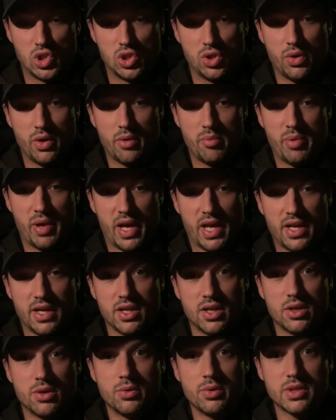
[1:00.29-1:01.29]
What a pain.
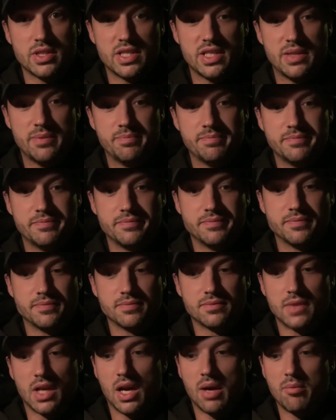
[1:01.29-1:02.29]
We'll see.
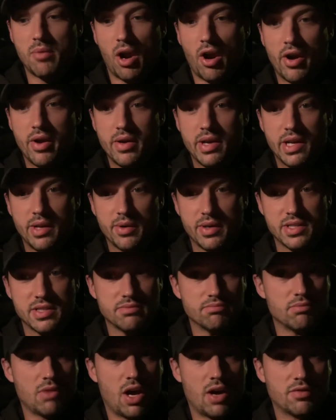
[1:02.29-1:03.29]
Uh, all right, anyways,
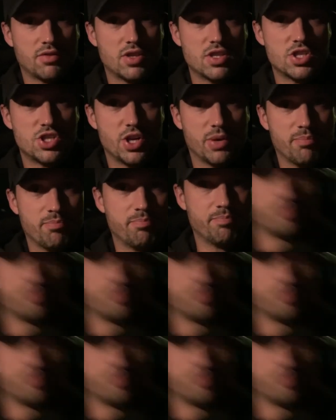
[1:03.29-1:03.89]
off to the gym.